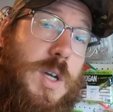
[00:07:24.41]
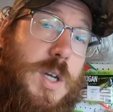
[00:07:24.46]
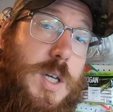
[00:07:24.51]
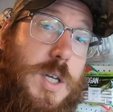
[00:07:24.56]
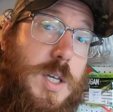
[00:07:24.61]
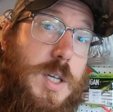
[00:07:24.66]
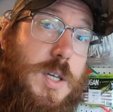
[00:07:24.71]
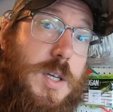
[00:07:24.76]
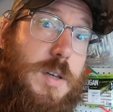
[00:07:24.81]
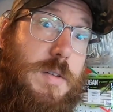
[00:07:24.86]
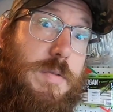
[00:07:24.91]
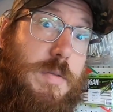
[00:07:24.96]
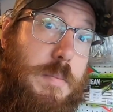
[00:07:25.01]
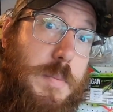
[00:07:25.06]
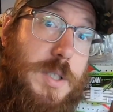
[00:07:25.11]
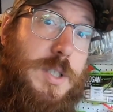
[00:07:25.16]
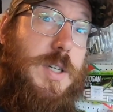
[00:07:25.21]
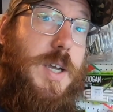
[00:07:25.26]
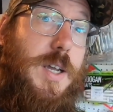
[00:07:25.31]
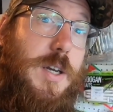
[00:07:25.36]
of
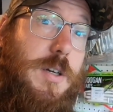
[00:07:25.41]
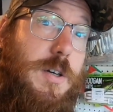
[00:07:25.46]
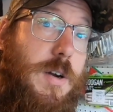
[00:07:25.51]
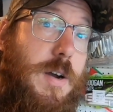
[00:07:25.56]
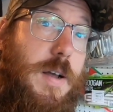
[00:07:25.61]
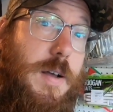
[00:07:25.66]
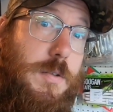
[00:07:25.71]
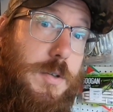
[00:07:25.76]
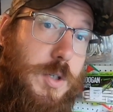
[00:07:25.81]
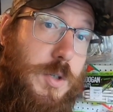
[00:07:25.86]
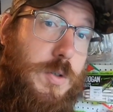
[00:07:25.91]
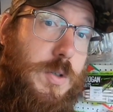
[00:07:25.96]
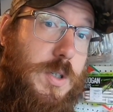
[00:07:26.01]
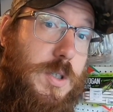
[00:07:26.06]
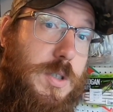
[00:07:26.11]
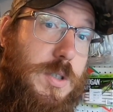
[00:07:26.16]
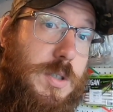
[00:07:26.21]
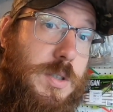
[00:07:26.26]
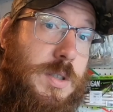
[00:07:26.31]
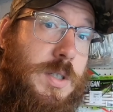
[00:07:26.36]
Michigander
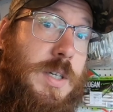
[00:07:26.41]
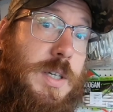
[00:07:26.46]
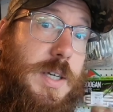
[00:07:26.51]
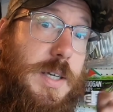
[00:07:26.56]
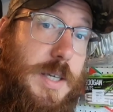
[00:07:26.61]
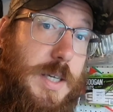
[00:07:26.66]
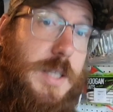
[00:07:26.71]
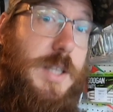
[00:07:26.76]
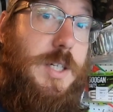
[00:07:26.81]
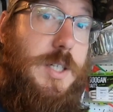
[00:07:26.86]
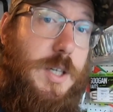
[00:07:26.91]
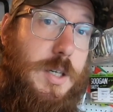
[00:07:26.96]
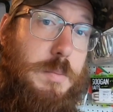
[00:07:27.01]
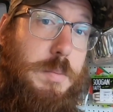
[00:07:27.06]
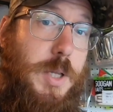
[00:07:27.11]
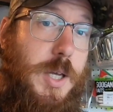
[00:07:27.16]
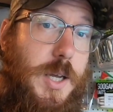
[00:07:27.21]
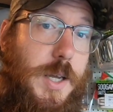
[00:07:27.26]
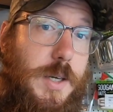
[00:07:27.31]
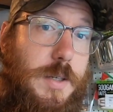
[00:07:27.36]
Outdoors in the duck
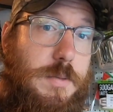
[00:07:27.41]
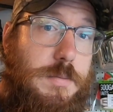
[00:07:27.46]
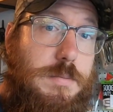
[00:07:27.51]
blind.